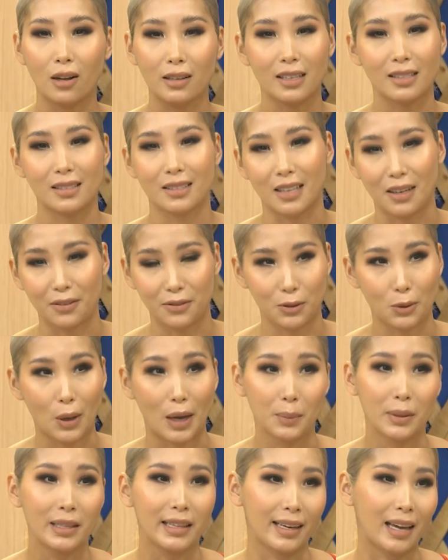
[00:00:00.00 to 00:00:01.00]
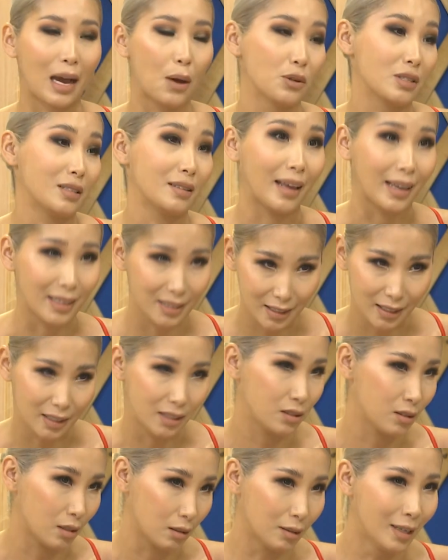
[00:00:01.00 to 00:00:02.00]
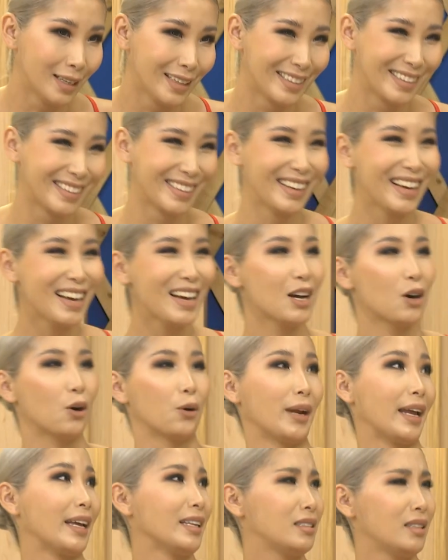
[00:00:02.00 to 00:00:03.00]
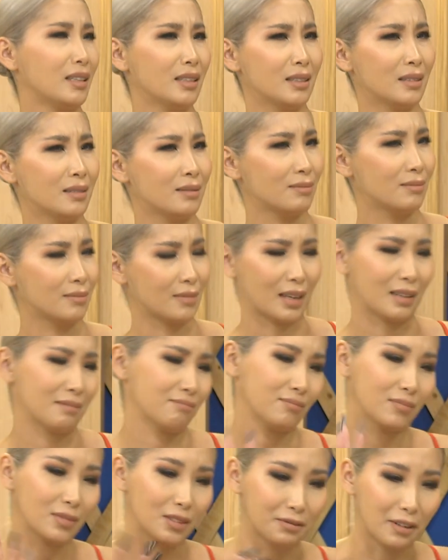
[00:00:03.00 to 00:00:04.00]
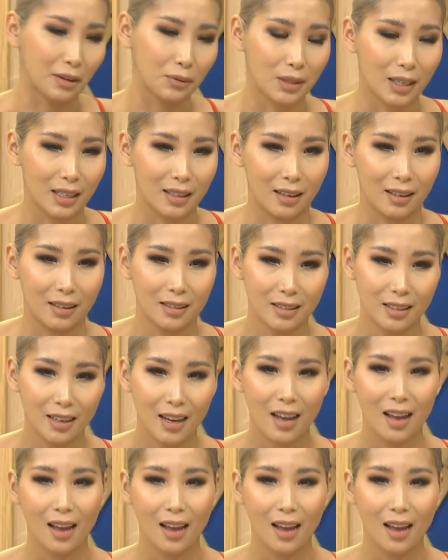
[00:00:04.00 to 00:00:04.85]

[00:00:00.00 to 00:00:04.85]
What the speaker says: that stuff, I mean, like I was 19, so or 18, around that age.